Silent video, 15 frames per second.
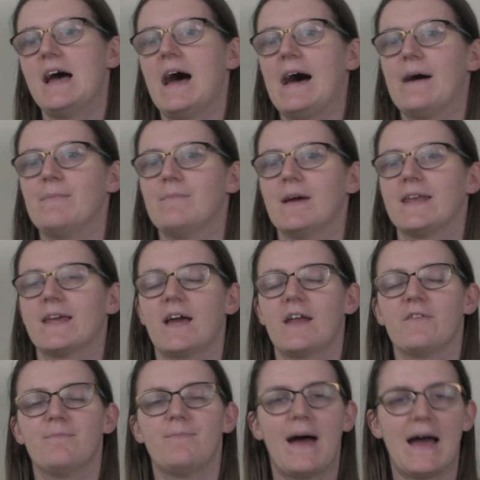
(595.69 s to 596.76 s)
in a
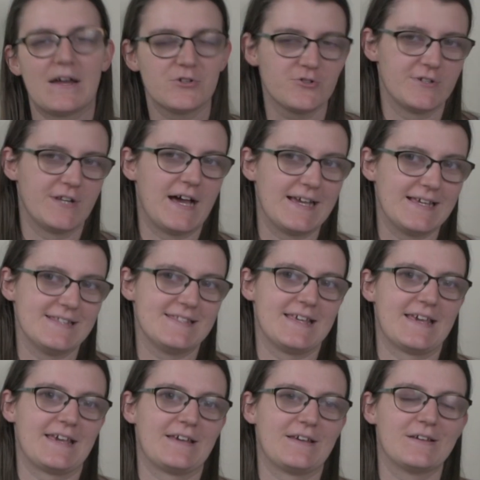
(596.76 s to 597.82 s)
kind of patronising